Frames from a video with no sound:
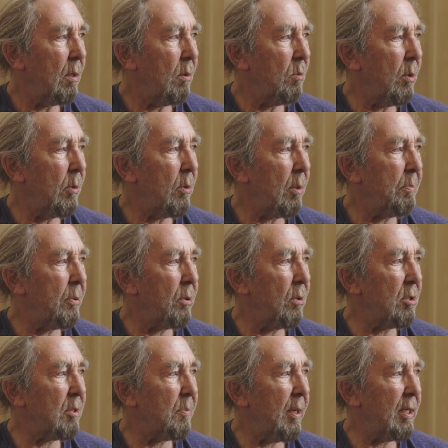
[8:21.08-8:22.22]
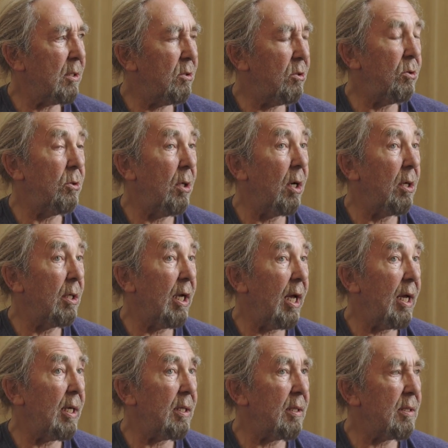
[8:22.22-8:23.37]
We were approached by two young
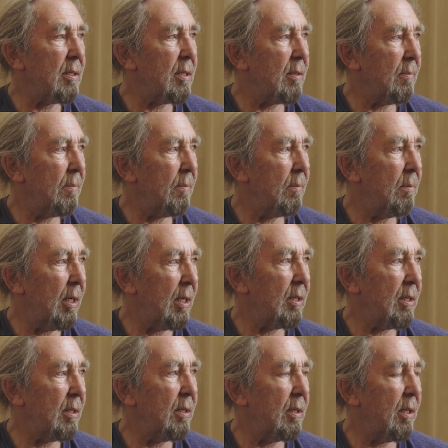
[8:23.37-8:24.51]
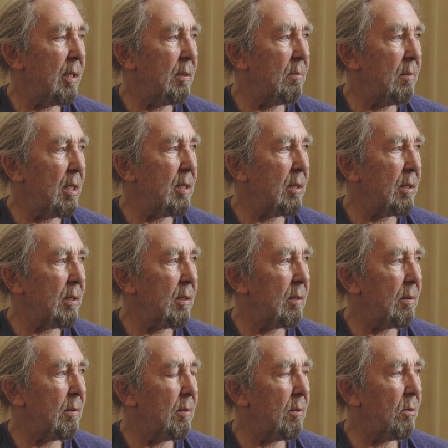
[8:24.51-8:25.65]
guys, Martin and Mark,
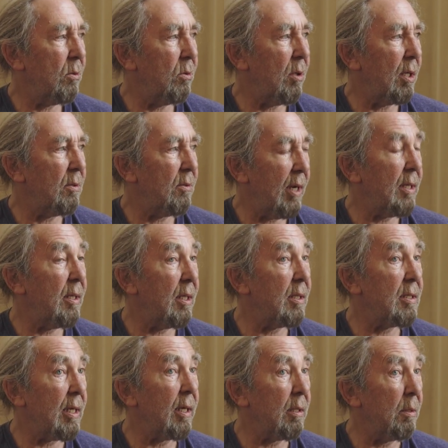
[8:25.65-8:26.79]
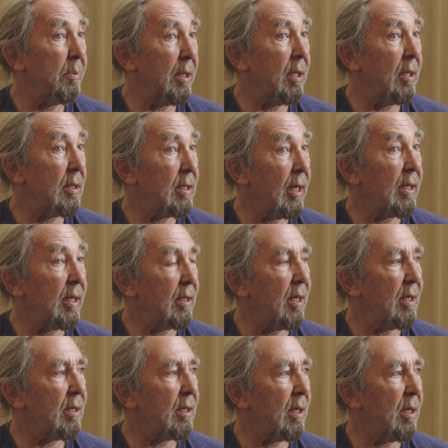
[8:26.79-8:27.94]
who had read the Encyclopedia
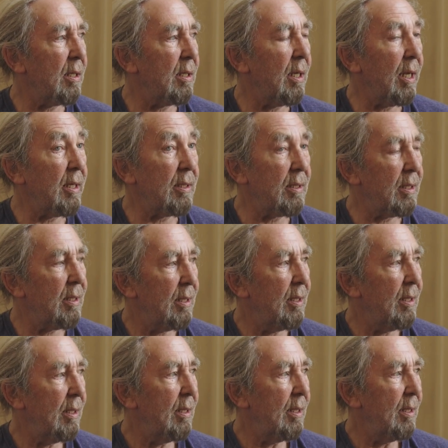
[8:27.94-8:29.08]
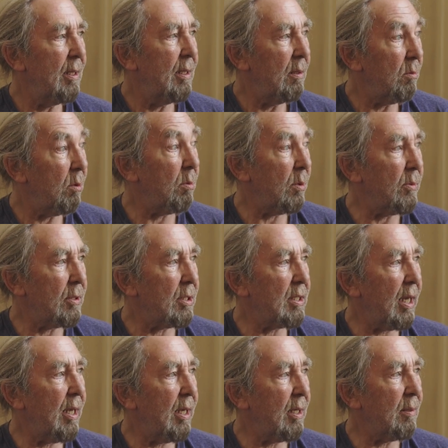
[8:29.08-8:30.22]
Psychedelica and liked what we were
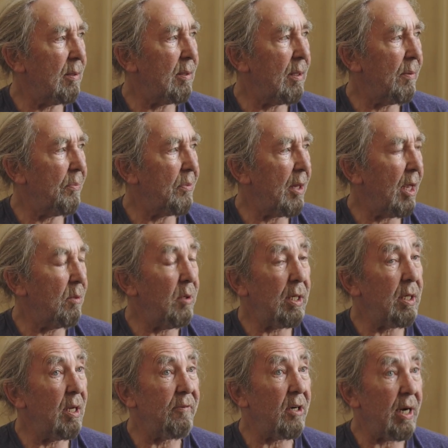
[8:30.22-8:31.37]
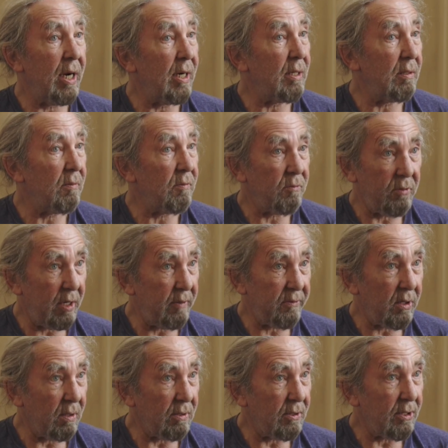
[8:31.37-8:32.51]
saying. And we had never heard of rave
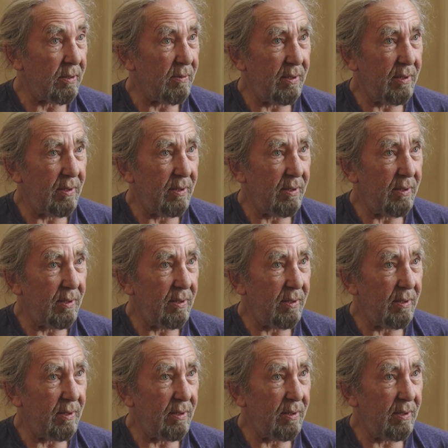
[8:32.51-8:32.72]
culture,